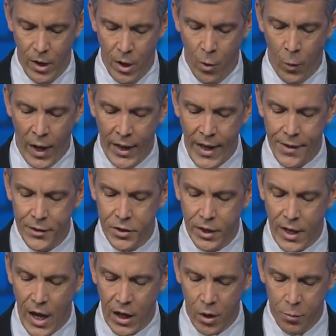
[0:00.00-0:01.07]
When I led the
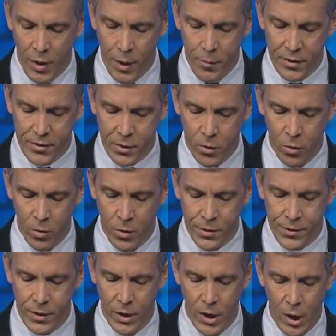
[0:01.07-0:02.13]
Chicago Public
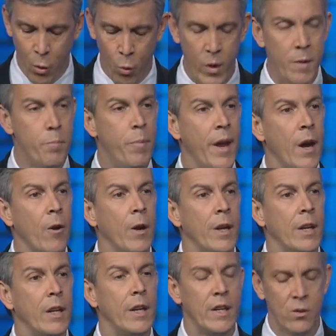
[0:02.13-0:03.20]
Schools, we
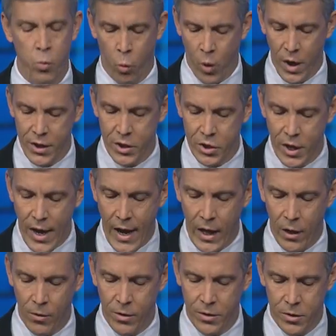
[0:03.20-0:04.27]
buried at least 1
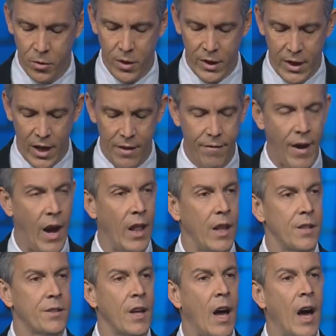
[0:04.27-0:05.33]
child due to gun
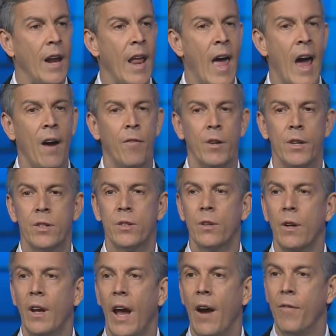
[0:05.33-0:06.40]
violence on average
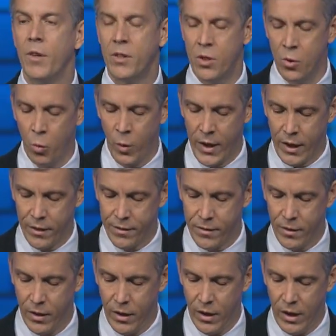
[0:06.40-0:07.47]
every 2 weeks.
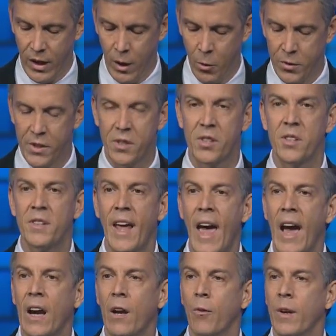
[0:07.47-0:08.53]
It was a
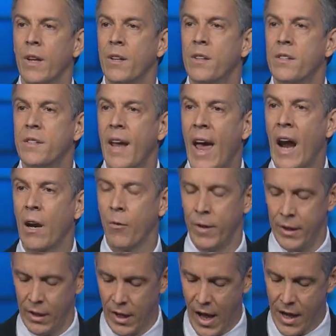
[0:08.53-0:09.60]
staggering,
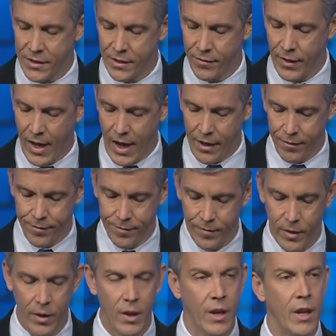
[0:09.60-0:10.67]
staggering loss of life.
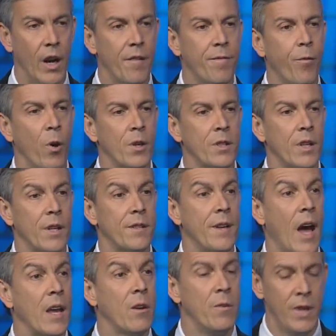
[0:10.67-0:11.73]
And unfortunately, it's
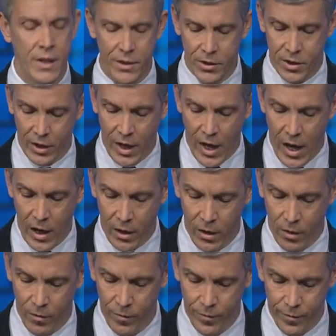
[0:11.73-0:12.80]
not unique to Chicago.